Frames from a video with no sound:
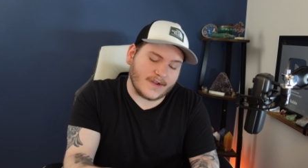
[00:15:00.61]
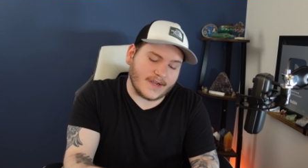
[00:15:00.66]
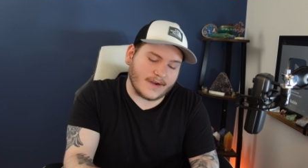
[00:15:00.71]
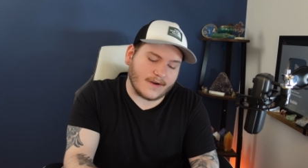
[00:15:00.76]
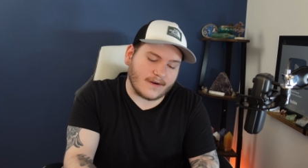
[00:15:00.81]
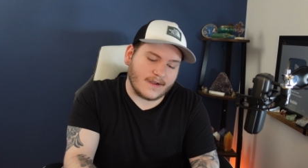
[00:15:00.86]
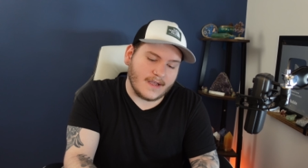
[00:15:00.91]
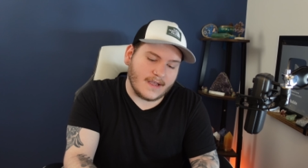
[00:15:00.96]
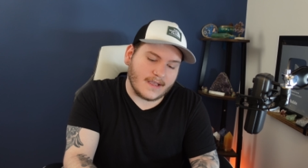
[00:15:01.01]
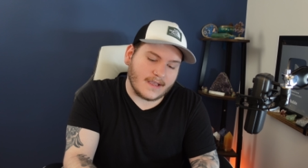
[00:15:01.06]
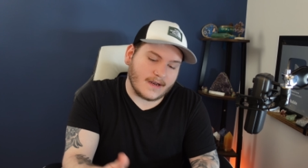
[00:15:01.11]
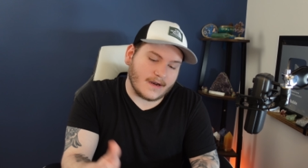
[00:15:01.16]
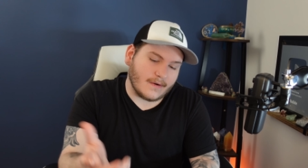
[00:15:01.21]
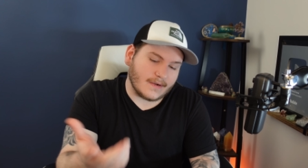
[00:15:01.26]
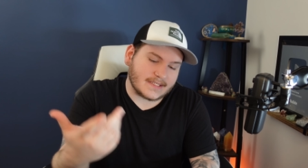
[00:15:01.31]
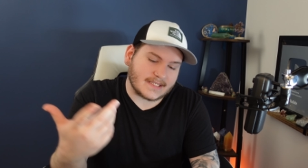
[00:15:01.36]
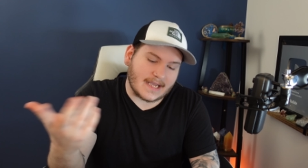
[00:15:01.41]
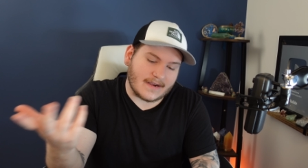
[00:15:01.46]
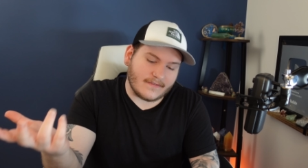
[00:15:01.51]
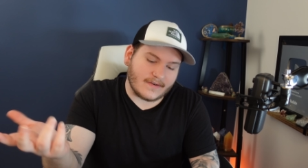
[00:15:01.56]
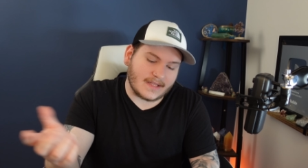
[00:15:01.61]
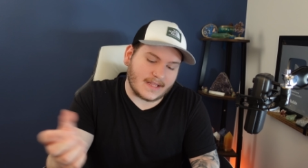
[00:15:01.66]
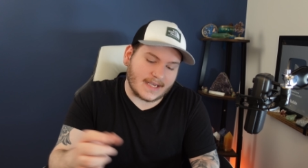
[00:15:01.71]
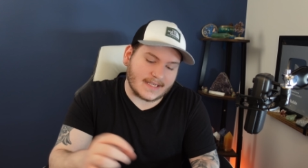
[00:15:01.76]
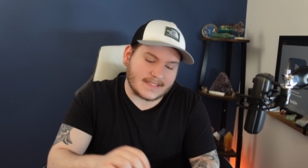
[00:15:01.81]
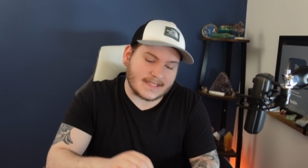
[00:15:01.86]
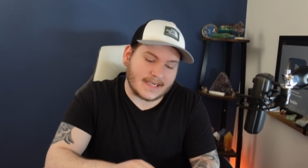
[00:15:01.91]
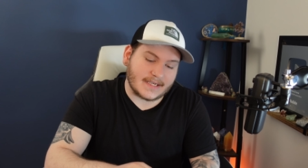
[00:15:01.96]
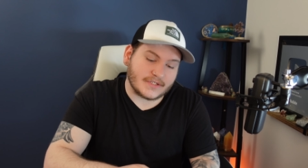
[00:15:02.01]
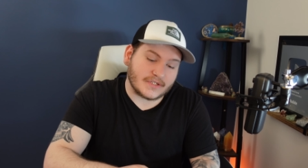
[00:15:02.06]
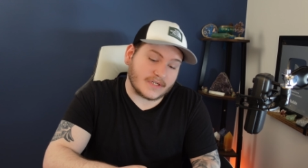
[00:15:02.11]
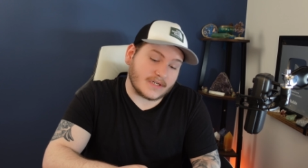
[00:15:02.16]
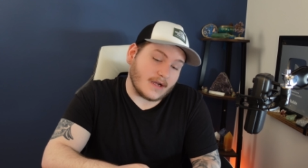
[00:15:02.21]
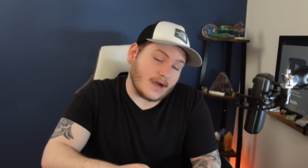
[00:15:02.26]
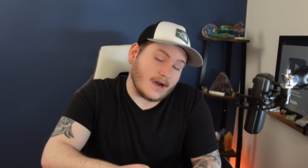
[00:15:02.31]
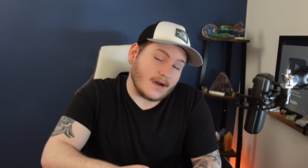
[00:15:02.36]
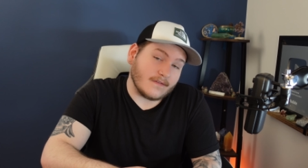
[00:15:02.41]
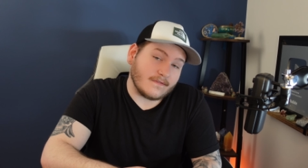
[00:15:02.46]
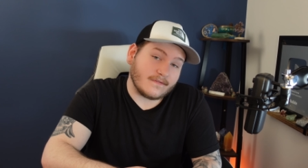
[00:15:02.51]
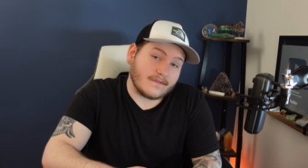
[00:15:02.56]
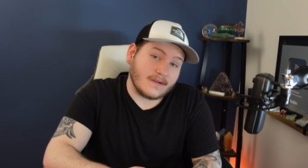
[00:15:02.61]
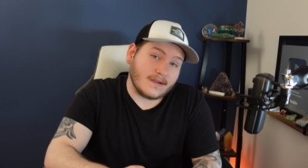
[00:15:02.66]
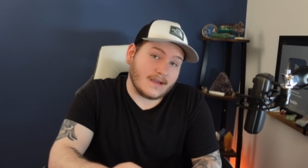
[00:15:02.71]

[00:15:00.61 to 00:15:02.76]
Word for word: here, you know, it's that realization of,